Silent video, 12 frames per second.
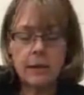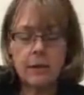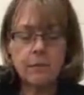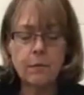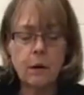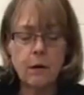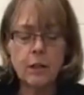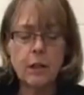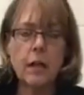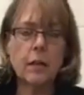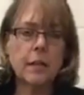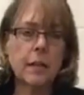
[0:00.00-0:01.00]
of flowers
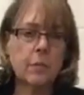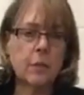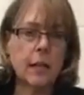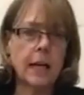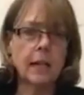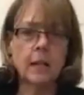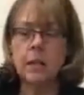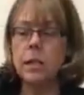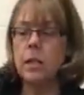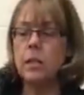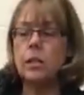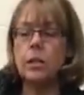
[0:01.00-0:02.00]
and foliage are
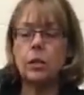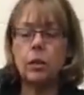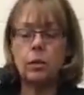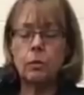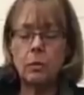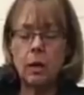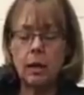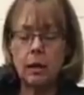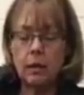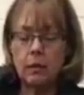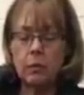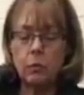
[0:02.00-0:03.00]
subject
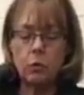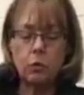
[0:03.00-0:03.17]
to